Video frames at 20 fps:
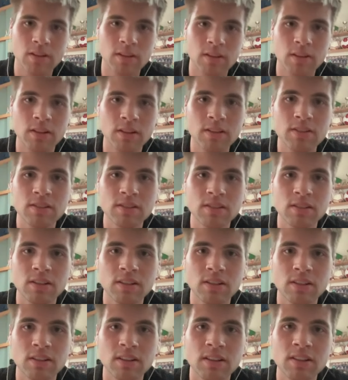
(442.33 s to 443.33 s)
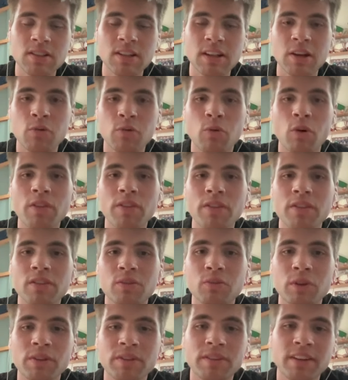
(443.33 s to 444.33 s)
There is um, uh, there is like
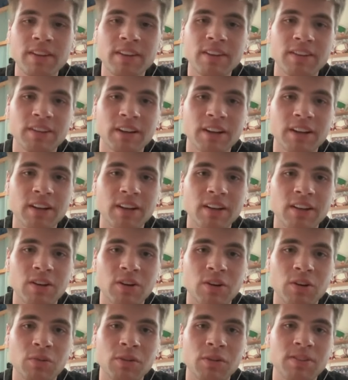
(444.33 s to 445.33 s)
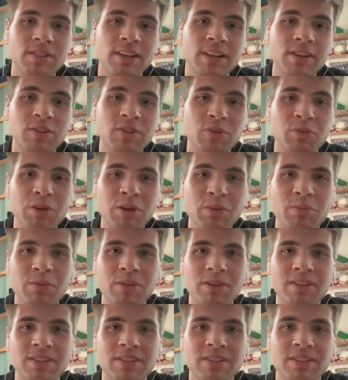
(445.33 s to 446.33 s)
one one thing that I always say to
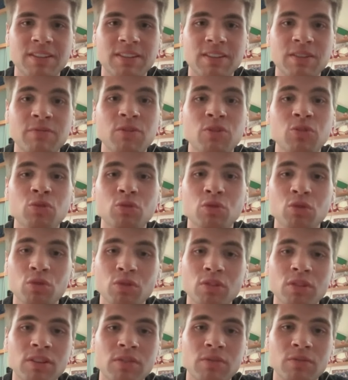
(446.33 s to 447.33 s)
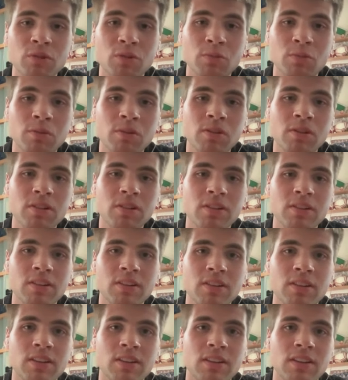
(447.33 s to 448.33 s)
people is that if you do good in football,
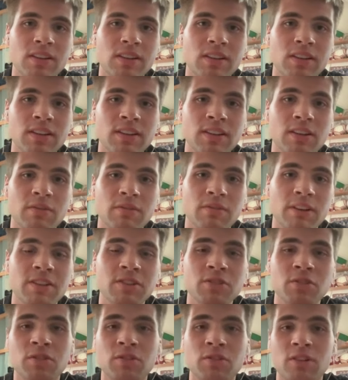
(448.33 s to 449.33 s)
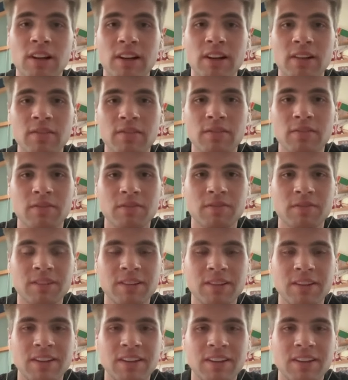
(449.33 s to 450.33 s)
it reflects on your life,
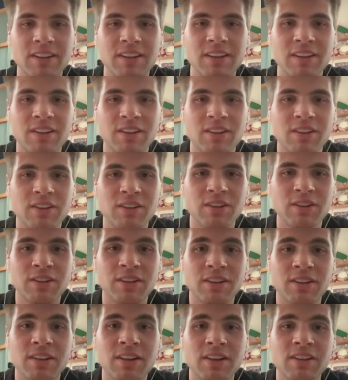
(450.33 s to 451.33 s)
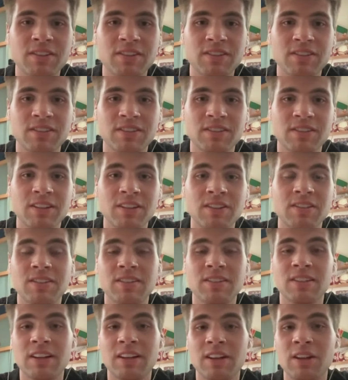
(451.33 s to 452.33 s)
and that's
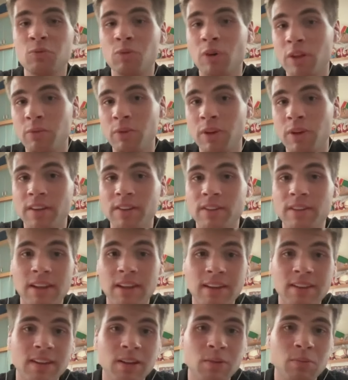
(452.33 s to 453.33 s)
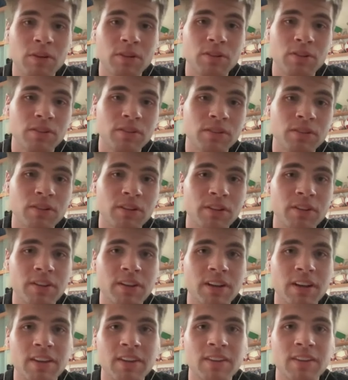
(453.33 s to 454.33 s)
that's like in one way addicting, but on the
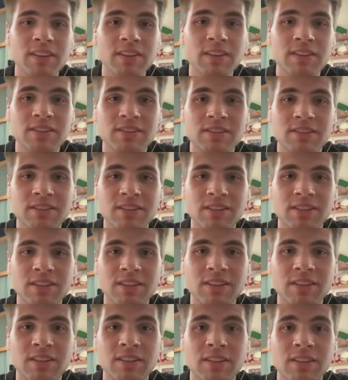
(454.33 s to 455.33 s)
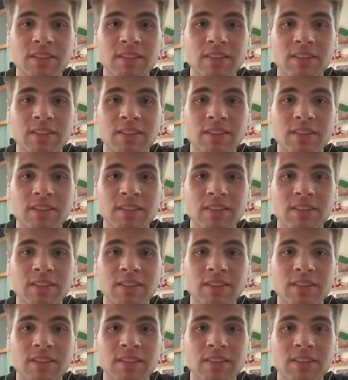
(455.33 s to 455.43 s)
other hand, it's uh,